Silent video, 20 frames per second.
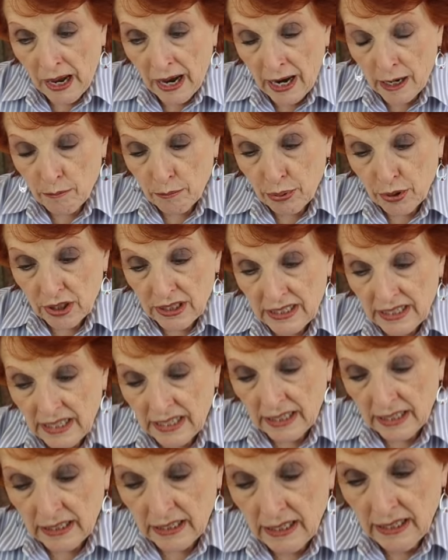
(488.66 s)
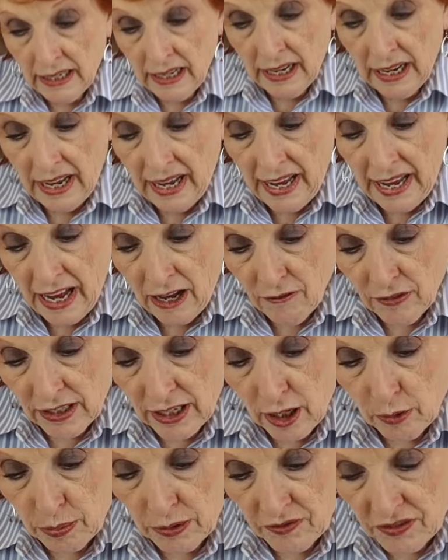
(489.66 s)
I'm putting in a half a
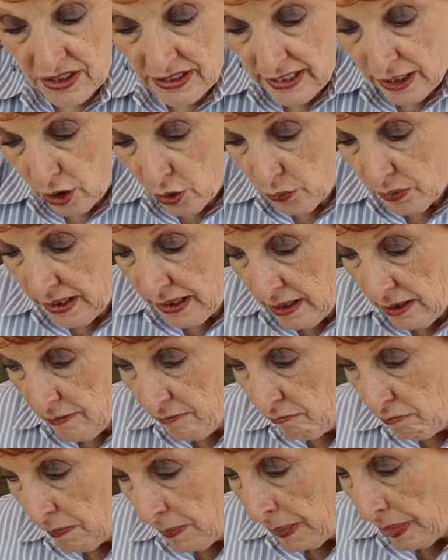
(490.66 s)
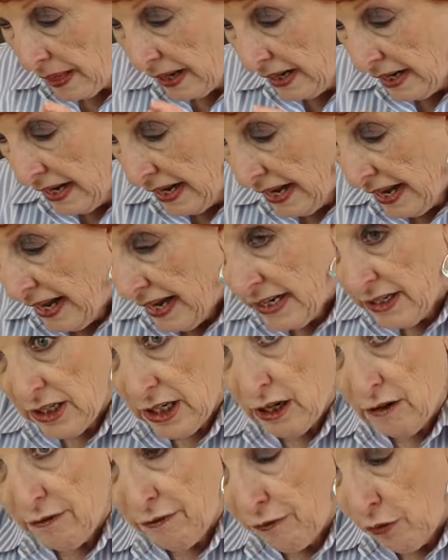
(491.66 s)
cup of celery, and
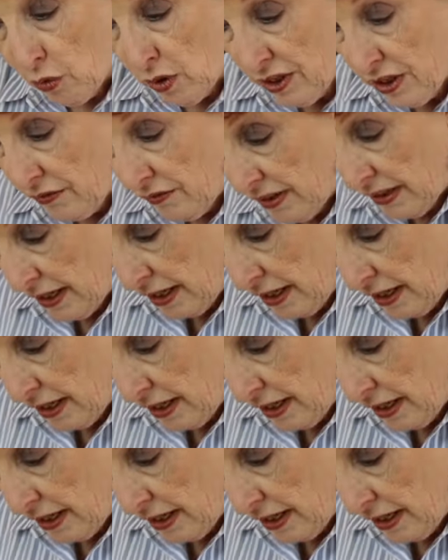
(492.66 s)
a fourth of a